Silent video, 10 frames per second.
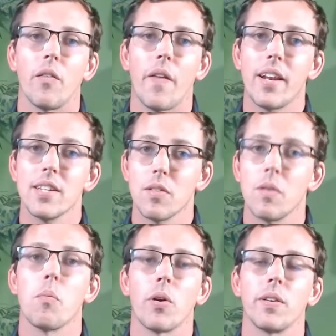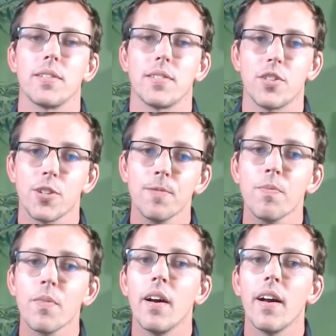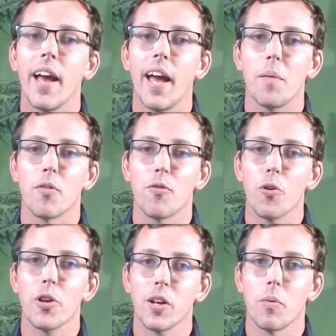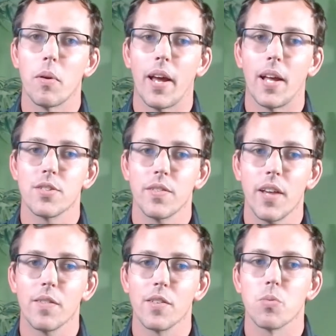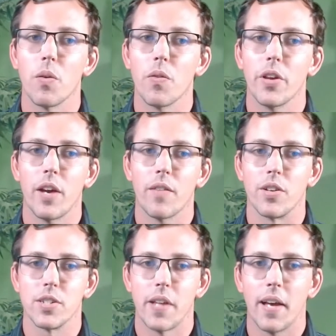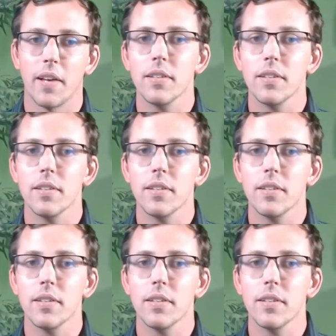that is an important decision, and before you can go about answering that, there's one thing you have to understand,